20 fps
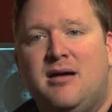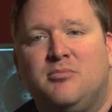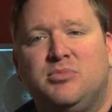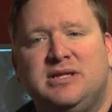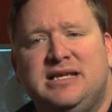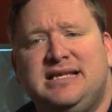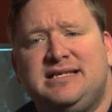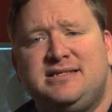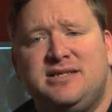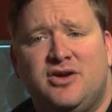
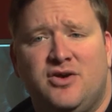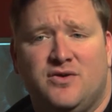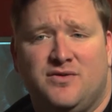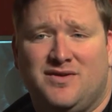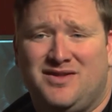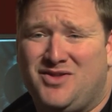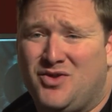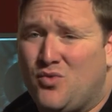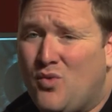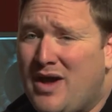Please note
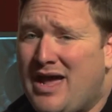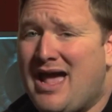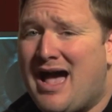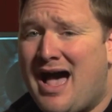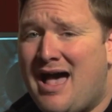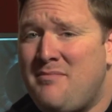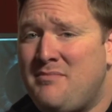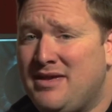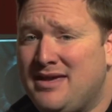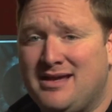that the way
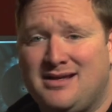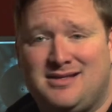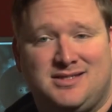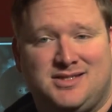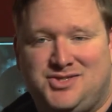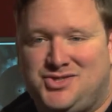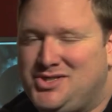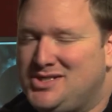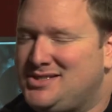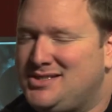I mix
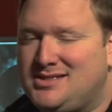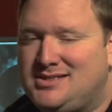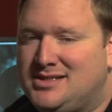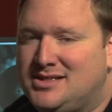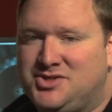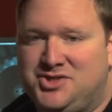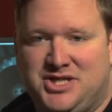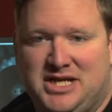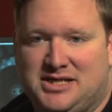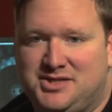is just a
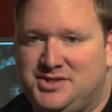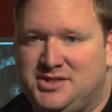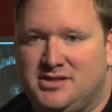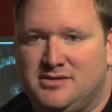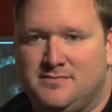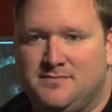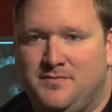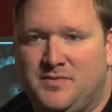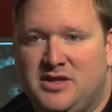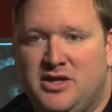suggestion.
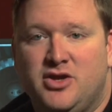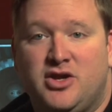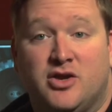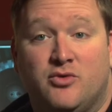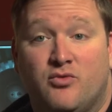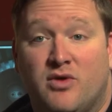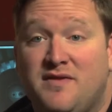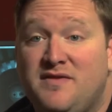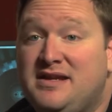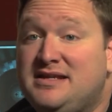You
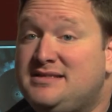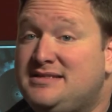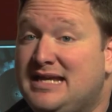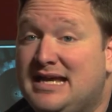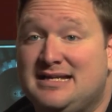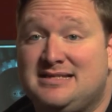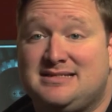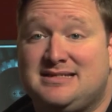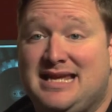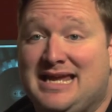can run these
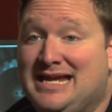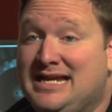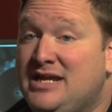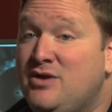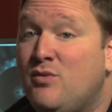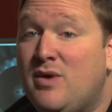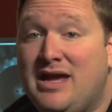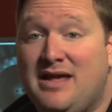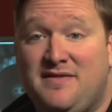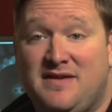desks any
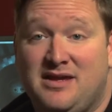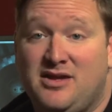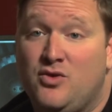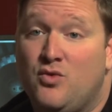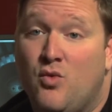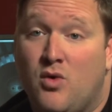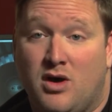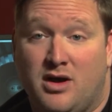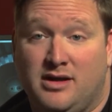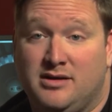way that you
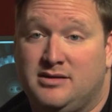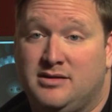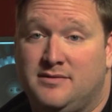want.